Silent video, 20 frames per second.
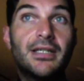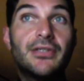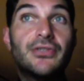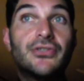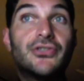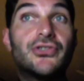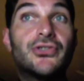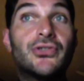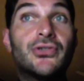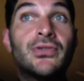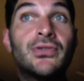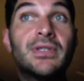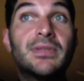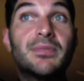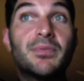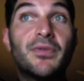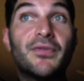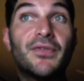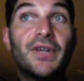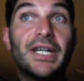students
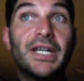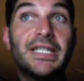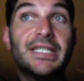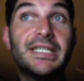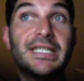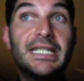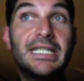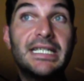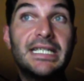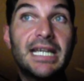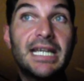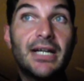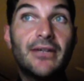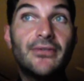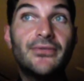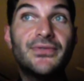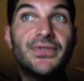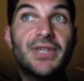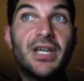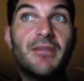provide
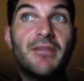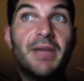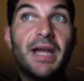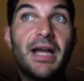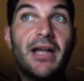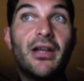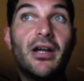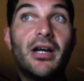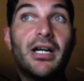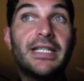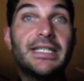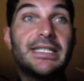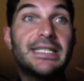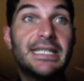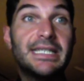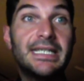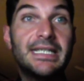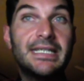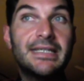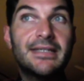details about
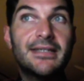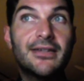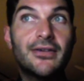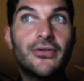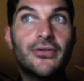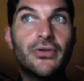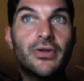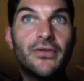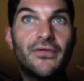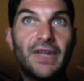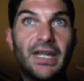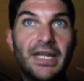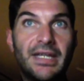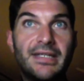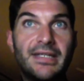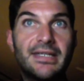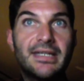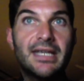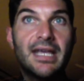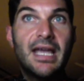ideas or
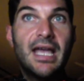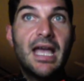events